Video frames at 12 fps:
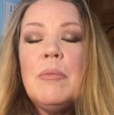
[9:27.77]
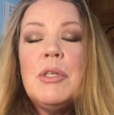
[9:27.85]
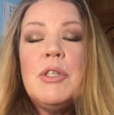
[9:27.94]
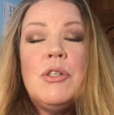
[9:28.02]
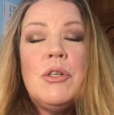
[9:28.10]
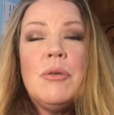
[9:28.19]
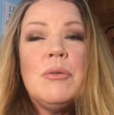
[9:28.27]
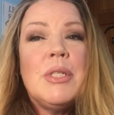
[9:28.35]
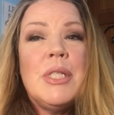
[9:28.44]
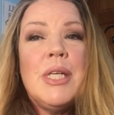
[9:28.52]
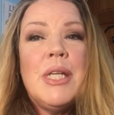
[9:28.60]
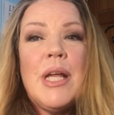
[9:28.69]
because you don't
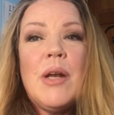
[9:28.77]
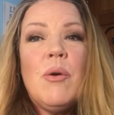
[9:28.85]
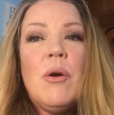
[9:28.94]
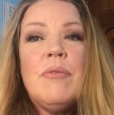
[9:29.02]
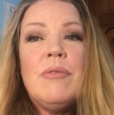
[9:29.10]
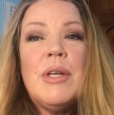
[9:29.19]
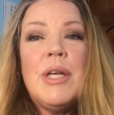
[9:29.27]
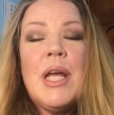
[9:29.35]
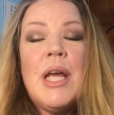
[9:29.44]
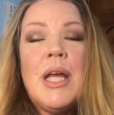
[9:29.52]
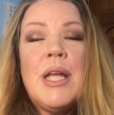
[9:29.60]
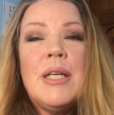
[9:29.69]
see that often.
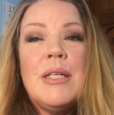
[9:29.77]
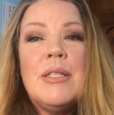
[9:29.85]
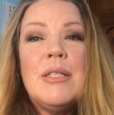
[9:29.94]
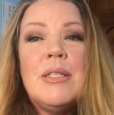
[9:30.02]
And